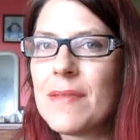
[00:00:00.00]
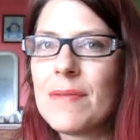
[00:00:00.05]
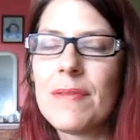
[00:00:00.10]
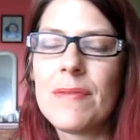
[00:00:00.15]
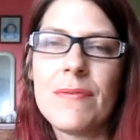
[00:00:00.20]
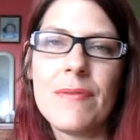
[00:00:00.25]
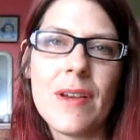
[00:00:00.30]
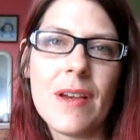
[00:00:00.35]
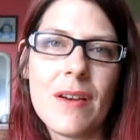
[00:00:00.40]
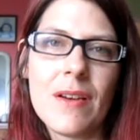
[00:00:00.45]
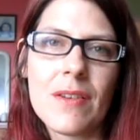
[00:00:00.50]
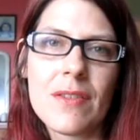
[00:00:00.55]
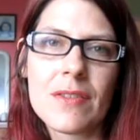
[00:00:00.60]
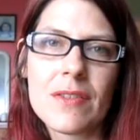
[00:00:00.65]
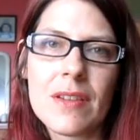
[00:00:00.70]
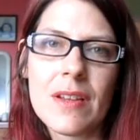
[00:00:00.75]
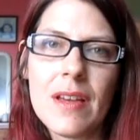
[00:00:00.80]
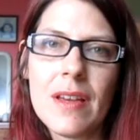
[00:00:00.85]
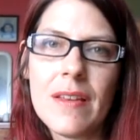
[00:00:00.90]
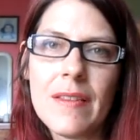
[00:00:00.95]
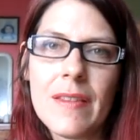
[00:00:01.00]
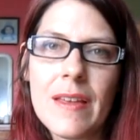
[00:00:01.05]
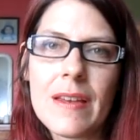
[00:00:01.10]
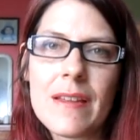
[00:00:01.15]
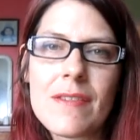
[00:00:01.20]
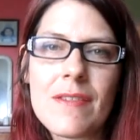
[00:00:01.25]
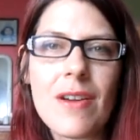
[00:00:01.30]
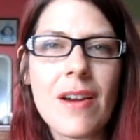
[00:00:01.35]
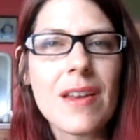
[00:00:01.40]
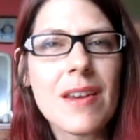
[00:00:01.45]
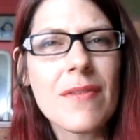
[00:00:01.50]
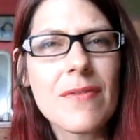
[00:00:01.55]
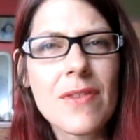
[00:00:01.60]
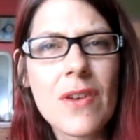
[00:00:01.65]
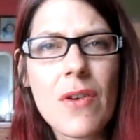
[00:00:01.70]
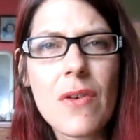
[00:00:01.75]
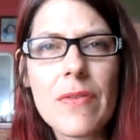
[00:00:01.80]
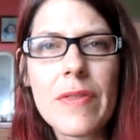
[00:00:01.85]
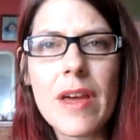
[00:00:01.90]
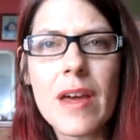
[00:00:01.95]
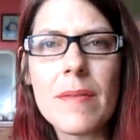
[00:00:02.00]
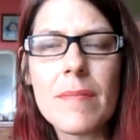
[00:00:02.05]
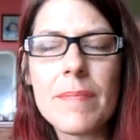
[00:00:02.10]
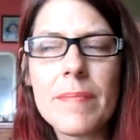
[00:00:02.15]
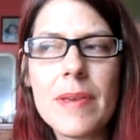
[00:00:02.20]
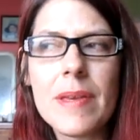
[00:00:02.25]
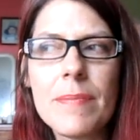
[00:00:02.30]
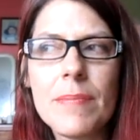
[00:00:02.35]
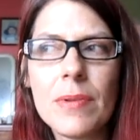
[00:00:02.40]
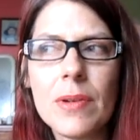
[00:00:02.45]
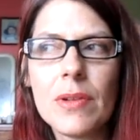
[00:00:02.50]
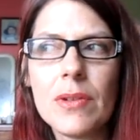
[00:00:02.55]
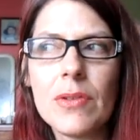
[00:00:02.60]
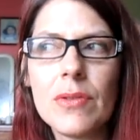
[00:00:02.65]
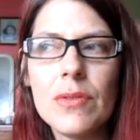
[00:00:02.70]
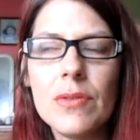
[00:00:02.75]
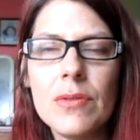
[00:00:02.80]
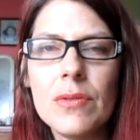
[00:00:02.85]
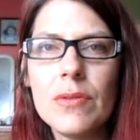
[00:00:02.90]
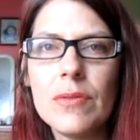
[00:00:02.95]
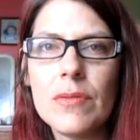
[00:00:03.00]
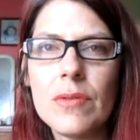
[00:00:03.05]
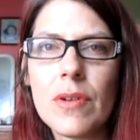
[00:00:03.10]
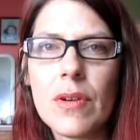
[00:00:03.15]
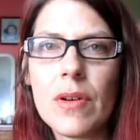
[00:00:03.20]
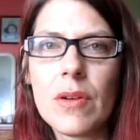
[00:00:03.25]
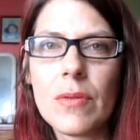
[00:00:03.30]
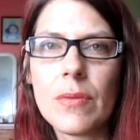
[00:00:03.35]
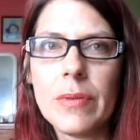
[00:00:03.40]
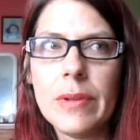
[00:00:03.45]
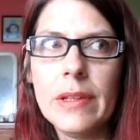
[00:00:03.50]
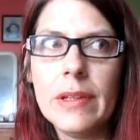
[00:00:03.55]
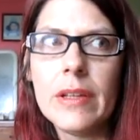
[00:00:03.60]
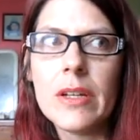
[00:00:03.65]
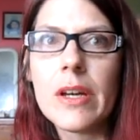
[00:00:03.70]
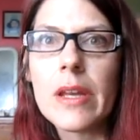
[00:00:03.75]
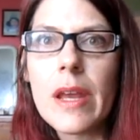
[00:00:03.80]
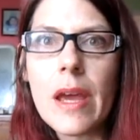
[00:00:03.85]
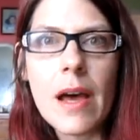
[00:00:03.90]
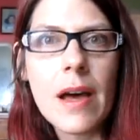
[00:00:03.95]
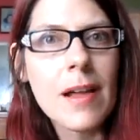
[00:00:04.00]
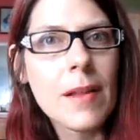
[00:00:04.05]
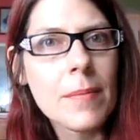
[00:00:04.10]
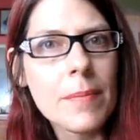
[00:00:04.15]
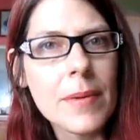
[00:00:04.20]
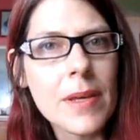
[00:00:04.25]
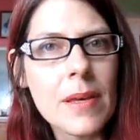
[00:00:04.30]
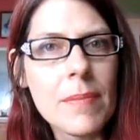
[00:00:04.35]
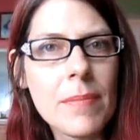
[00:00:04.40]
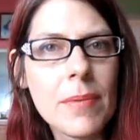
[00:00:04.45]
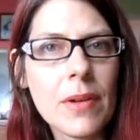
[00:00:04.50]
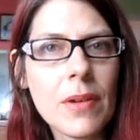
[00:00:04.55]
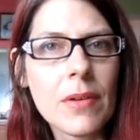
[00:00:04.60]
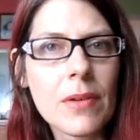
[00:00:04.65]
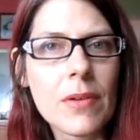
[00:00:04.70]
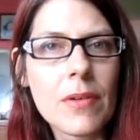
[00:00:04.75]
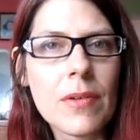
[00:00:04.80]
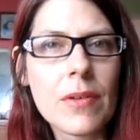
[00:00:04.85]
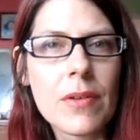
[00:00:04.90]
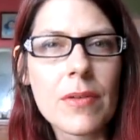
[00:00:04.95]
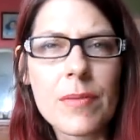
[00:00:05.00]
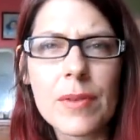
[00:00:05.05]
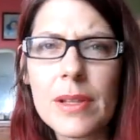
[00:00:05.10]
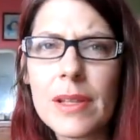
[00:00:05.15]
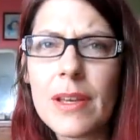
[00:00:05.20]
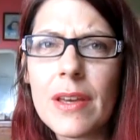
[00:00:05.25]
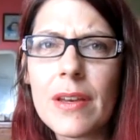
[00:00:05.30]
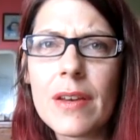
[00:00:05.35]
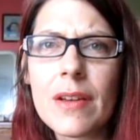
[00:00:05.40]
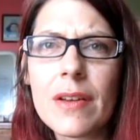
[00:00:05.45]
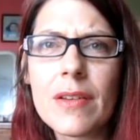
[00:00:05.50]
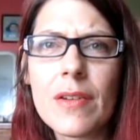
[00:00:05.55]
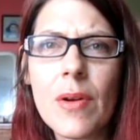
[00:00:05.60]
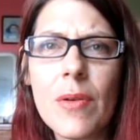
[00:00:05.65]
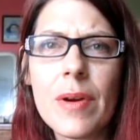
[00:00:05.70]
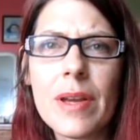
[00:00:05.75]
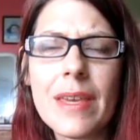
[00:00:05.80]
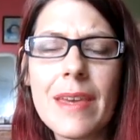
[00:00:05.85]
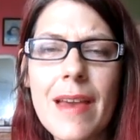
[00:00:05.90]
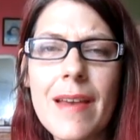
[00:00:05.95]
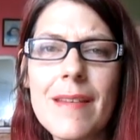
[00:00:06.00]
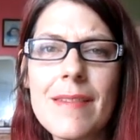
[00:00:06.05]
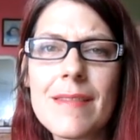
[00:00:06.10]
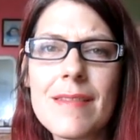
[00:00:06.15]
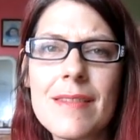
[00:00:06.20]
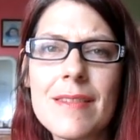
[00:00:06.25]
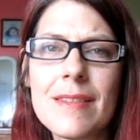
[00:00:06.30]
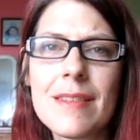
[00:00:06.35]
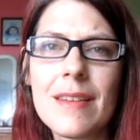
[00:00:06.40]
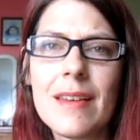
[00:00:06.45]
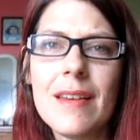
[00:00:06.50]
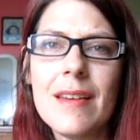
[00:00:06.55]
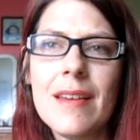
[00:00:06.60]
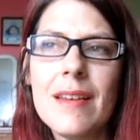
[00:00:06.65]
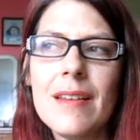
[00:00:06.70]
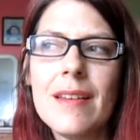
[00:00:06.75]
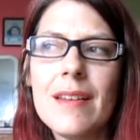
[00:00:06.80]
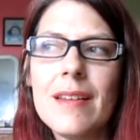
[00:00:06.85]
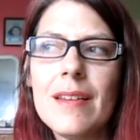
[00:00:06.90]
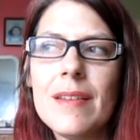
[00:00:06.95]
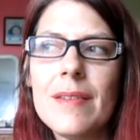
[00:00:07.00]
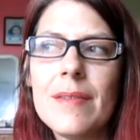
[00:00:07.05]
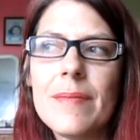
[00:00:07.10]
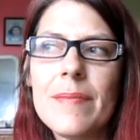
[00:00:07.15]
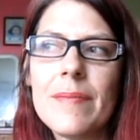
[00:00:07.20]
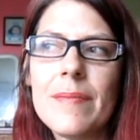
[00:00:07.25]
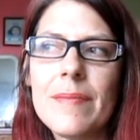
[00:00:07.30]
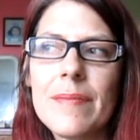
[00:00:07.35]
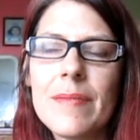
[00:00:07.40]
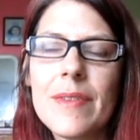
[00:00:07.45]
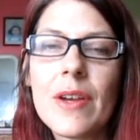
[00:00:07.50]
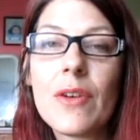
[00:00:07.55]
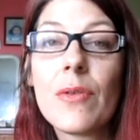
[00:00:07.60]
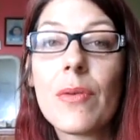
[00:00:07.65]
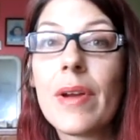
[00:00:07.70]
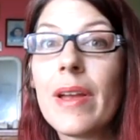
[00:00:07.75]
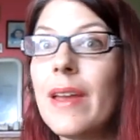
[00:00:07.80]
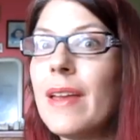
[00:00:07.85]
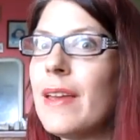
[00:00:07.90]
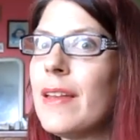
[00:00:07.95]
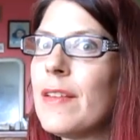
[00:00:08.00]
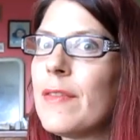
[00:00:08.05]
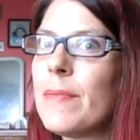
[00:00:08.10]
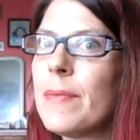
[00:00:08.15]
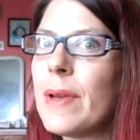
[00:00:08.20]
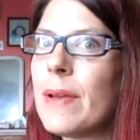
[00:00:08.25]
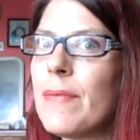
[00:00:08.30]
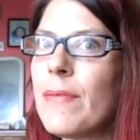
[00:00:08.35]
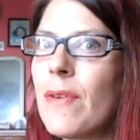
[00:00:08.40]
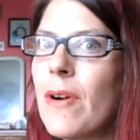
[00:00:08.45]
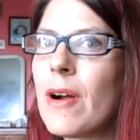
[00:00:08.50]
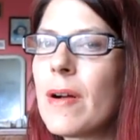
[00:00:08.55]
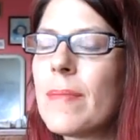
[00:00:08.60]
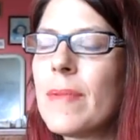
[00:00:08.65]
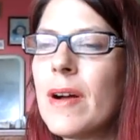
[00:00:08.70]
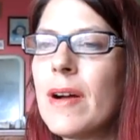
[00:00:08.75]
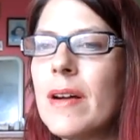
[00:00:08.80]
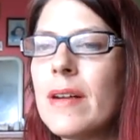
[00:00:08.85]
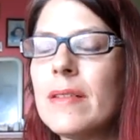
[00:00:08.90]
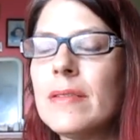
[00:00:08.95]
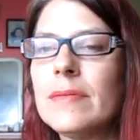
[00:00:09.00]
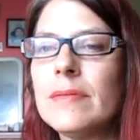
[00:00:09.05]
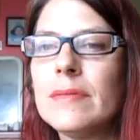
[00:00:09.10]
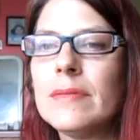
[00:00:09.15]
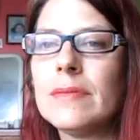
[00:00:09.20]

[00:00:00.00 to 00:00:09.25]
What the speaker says: of affairs? That it's kind of known that people who are really going to help people or who are really going to go against the grain of big pharma,